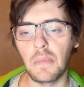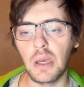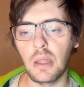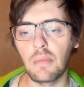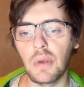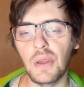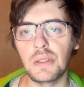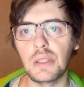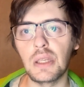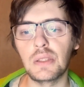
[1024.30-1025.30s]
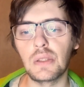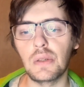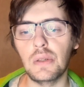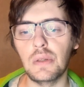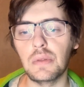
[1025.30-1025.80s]
mind makes its
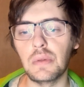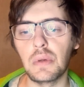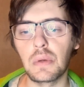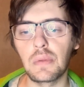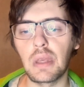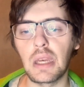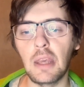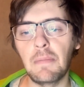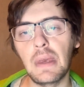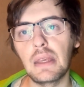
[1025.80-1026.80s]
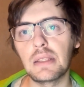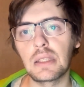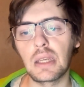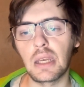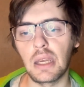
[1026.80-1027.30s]
own creepy,
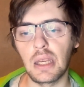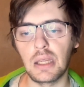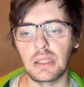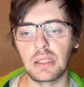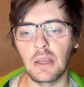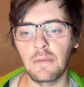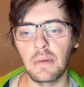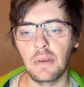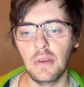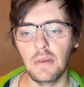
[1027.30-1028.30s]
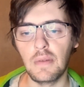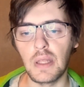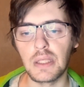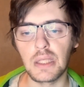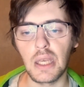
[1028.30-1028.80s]
scary stuff.
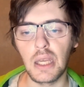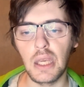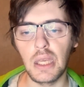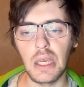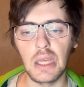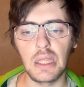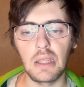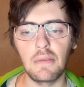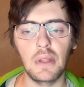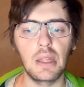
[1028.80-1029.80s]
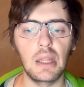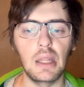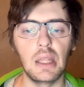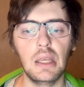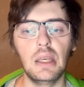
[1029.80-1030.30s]
I scary that what
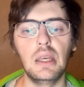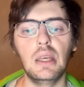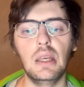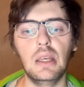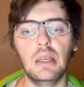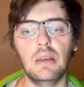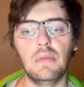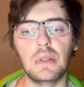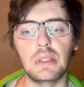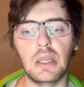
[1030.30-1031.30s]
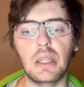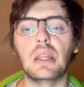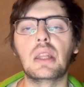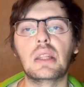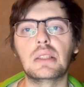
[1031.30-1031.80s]
was
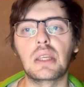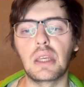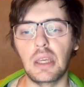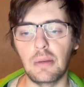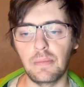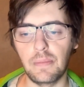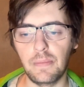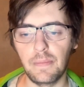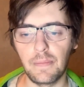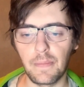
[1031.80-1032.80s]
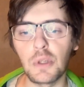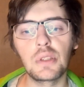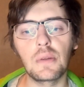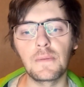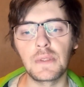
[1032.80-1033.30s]
in the game.
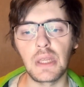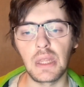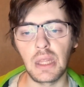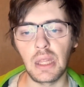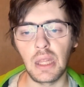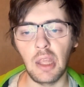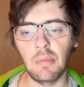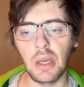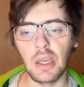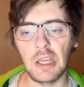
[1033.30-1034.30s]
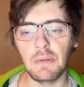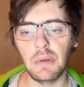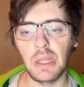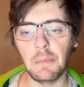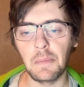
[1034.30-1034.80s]
Most of the time I
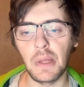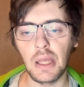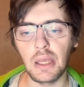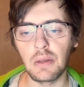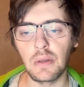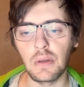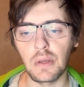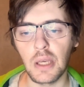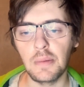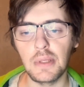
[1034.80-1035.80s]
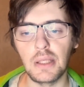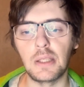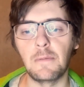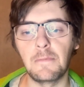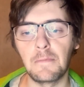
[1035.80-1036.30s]
avoided playing other games. In
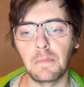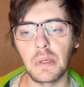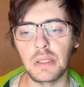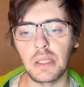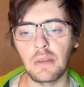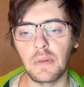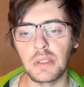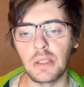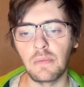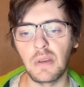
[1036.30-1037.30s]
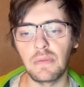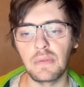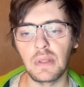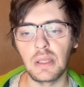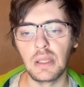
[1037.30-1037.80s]
the past I watched
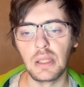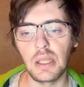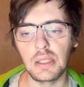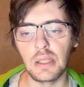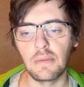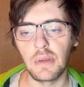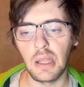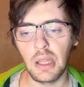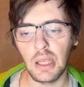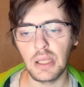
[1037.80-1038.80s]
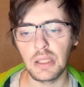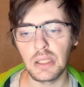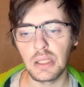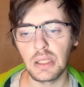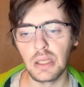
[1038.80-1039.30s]
5 Nights at
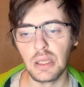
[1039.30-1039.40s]
Freddy's,